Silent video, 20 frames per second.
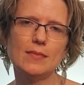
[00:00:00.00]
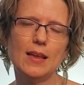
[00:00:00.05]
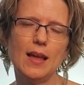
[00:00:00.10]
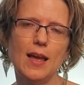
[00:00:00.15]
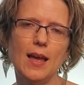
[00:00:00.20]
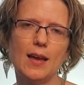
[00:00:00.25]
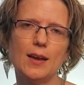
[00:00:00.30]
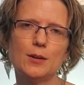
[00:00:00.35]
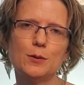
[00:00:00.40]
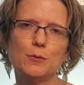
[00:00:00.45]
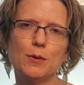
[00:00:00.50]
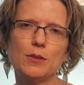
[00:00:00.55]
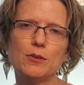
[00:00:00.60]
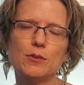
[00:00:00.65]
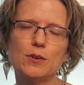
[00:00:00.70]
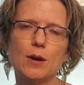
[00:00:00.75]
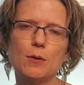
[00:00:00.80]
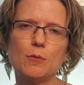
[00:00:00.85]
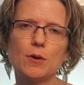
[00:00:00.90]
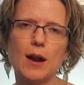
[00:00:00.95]
and whether or
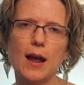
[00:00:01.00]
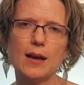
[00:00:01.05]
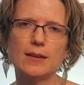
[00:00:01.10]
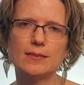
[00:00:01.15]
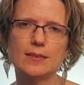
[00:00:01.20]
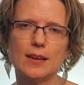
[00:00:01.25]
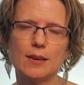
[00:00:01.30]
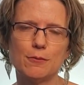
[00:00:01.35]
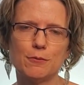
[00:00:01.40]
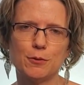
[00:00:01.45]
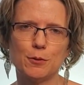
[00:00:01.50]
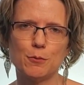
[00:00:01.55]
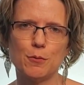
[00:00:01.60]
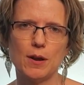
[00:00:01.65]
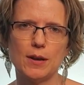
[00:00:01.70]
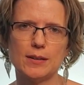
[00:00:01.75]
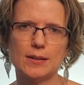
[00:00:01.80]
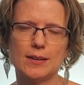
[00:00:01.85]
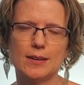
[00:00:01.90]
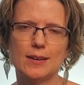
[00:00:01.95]
not we're asking for
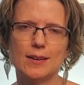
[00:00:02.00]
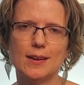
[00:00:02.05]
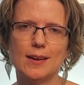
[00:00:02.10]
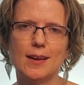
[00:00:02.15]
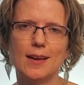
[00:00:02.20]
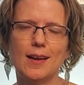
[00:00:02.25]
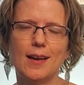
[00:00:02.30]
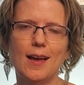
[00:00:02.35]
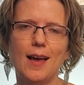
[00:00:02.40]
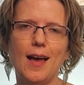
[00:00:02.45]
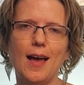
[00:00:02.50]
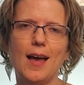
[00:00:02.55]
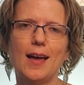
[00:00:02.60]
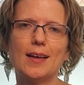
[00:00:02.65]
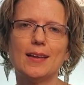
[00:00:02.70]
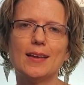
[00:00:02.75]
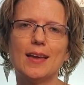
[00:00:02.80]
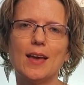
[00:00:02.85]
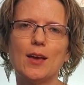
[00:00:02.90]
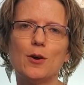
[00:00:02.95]
one.
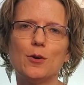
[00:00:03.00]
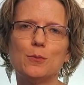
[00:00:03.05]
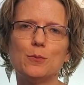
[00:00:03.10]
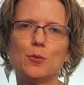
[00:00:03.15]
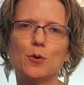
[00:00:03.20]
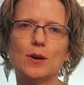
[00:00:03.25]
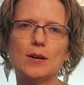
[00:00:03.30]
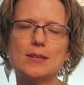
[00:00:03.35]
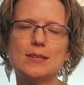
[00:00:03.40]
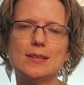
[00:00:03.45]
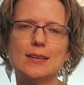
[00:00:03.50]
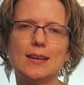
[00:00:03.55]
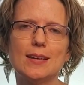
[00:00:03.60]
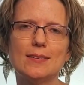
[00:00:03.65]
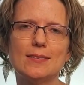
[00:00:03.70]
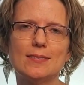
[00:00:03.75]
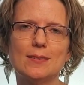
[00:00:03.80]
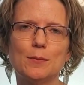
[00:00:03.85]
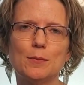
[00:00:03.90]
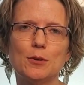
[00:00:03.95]
A home warranty
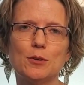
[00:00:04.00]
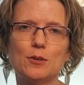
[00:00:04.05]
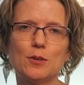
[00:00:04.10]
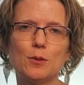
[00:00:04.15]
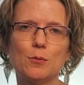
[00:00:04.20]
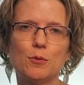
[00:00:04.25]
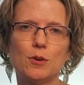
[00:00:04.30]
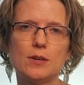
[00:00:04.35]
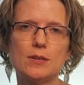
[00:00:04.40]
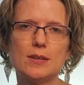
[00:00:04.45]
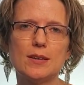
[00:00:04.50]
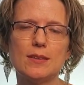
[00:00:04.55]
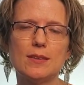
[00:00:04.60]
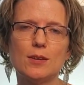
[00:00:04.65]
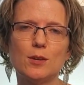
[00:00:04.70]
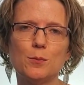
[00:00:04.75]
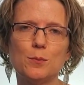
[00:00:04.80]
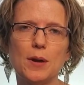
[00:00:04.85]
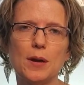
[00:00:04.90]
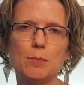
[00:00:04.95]
is similar to the warranty
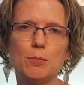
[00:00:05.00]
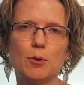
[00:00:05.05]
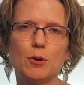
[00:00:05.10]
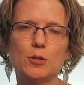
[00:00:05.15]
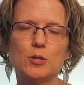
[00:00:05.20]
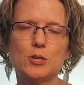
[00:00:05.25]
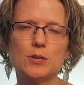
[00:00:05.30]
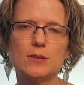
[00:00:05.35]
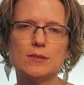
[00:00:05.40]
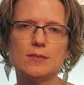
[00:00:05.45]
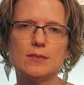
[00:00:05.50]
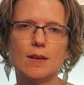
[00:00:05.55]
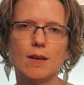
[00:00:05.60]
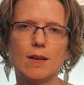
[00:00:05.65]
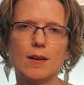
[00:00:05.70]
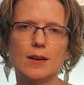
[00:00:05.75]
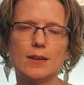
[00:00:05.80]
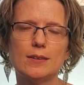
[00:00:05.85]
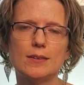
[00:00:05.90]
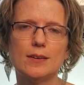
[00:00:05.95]
that you might purchase
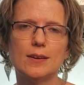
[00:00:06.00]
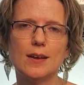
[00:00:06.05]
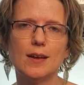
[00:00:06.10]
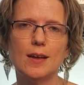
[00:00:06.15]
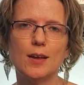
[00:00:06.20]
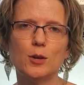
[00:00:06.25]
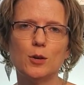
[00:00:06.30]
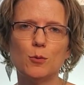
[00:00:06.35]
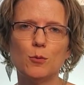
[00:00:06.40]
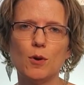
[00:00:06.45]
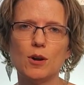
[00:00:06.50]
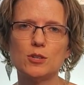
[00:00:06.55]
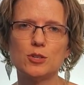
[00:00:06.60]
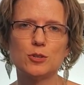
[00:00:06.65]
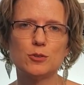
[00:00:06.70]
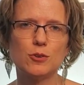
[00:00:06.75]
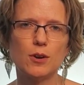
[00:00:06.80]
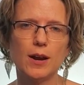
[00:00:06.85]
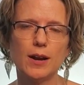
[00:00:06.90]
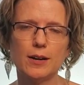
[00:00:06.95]
on your
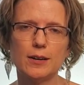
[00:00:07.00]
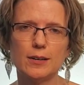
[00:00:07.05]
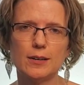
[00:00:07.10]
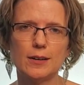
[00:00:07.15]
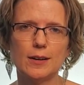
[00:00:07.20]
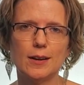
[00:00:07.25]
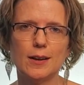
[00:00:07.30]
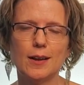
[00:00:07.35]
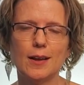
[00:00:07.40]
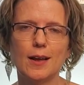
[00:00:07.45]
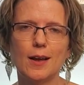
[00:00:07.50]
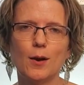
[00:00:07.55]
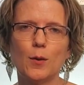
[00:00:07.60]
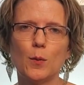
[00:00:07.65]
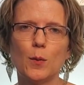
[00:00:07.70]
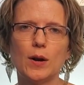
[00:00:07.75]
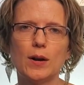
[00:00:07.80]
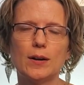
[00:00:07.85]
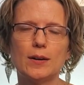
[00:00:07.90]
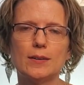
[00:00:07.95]
washer dryer,
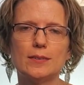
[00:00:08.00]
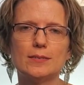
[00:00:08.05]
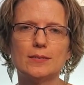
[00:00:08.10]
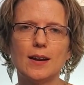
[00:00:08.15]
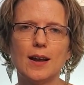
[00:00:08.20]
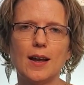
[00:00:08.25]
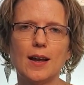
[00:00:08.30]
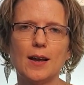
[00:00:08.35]
where